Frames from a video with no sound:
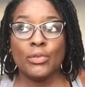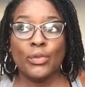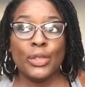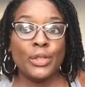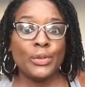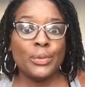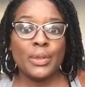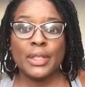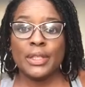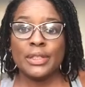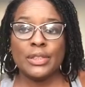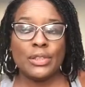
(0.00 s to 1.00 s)

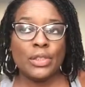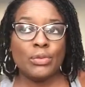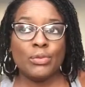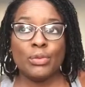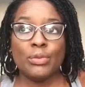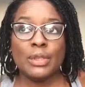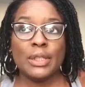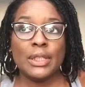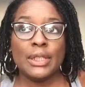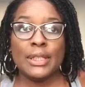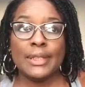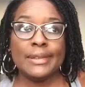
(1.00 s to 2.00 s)
retwist, no
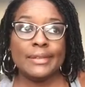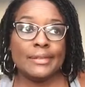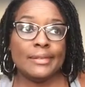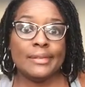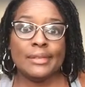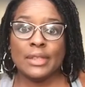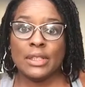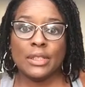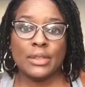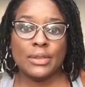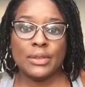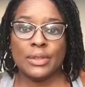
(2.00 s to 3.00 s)
routine,
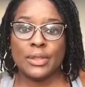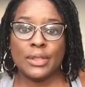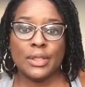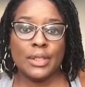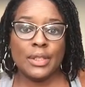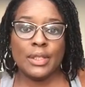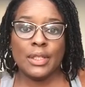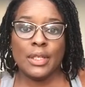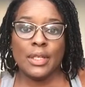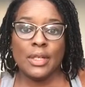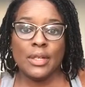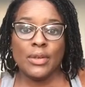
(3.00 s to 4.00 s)
just
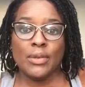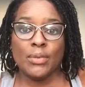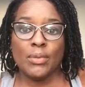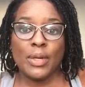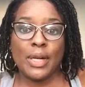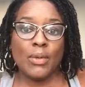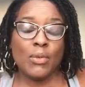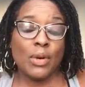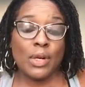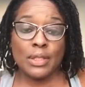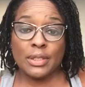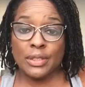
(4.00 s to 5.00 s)
when I
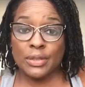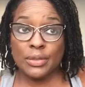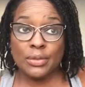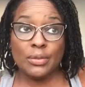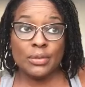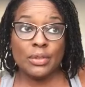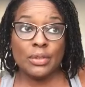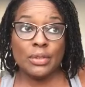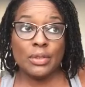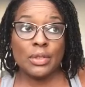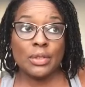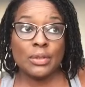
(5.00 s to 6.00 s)
want to,
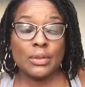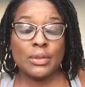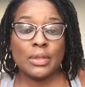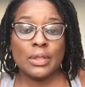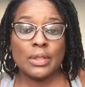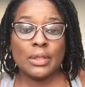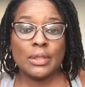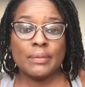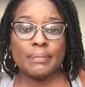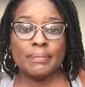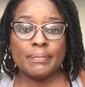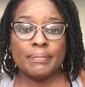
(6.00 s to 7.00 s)
you know.
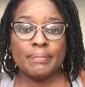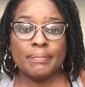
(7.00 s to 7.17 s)
Um,